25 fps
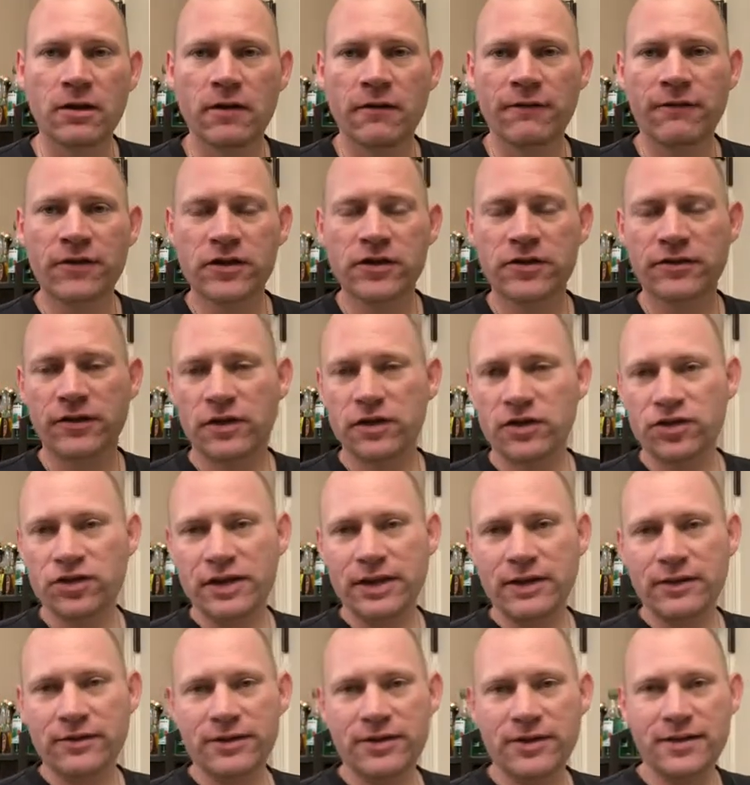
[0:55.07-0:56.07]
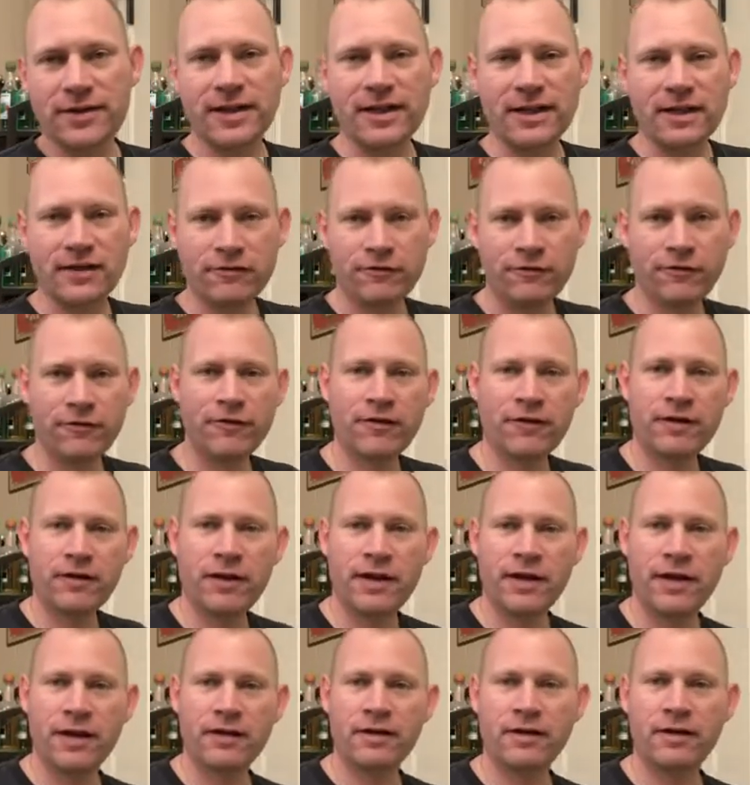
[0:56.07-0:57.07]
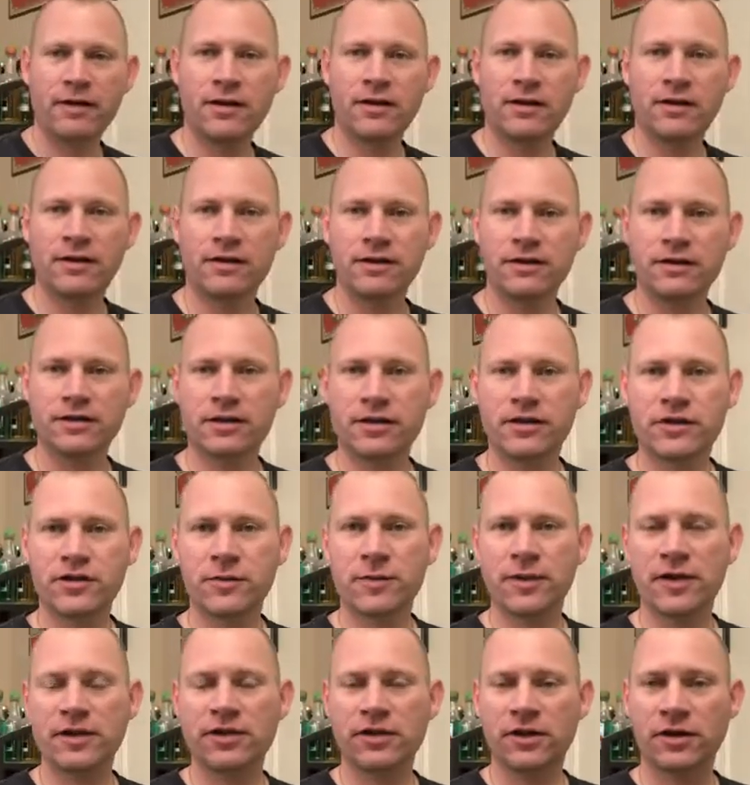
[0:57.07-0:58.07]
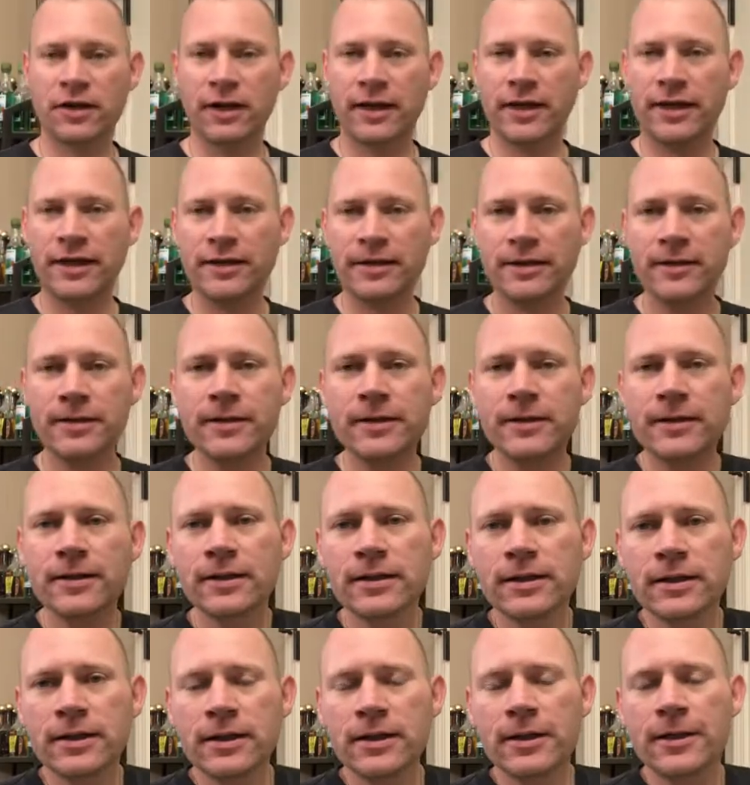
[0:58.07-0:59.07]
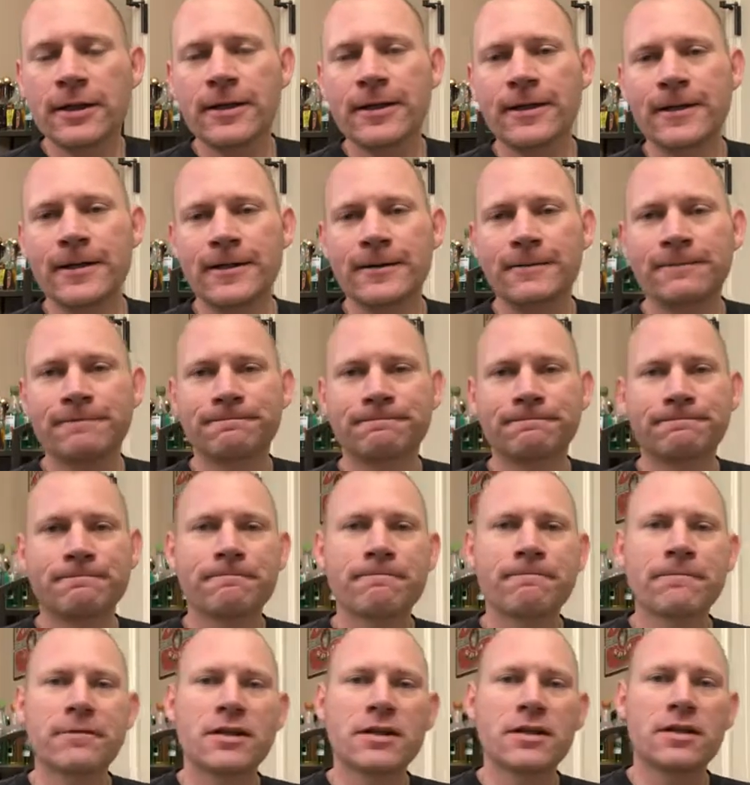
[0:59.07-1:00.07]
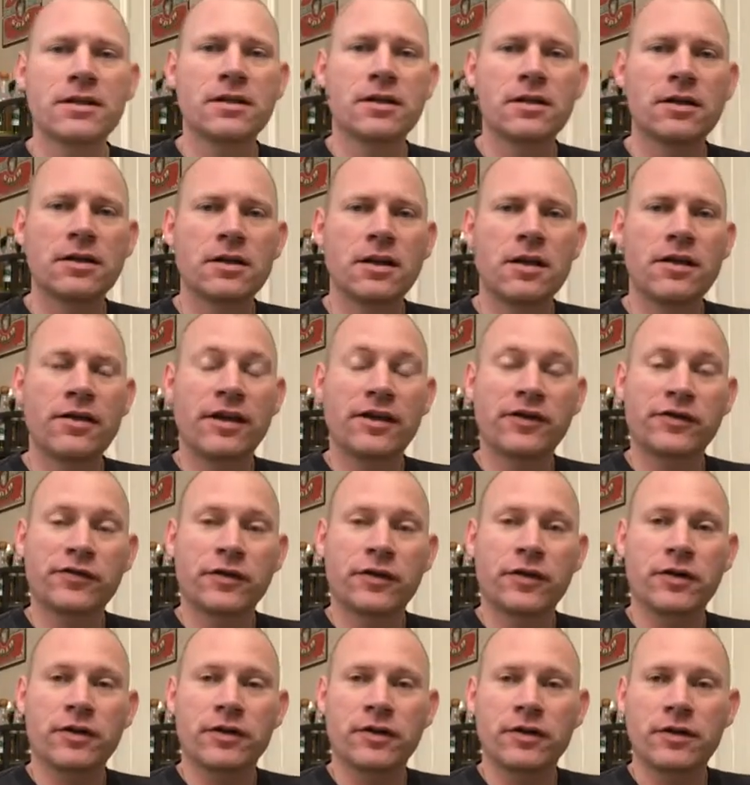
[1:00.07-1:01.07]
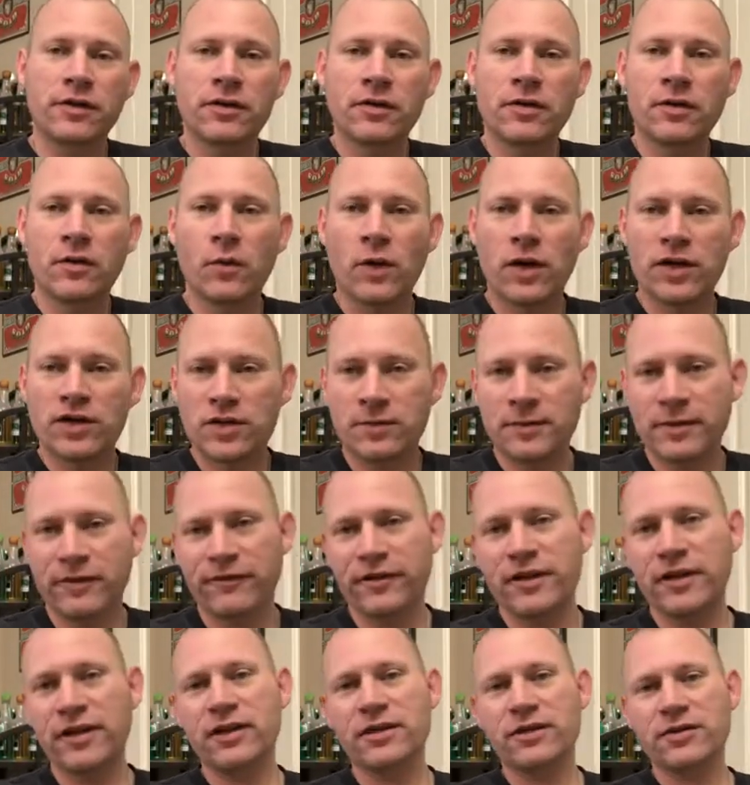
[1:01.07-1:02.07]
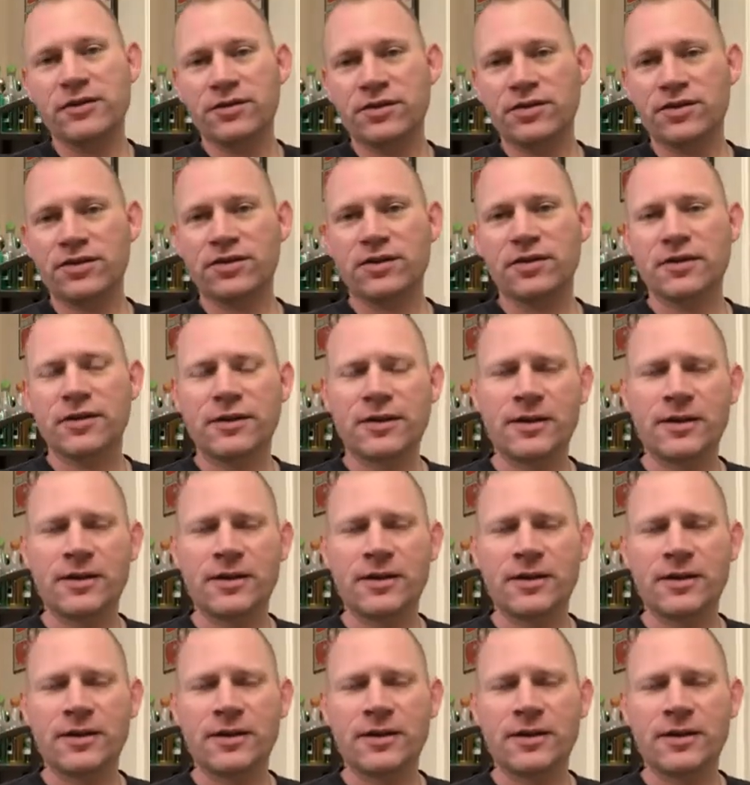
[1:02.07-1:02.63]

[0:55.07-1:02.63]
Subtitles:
First of all, shout out to Dave and the entire Stretcher clan. Thanks for watching my videos.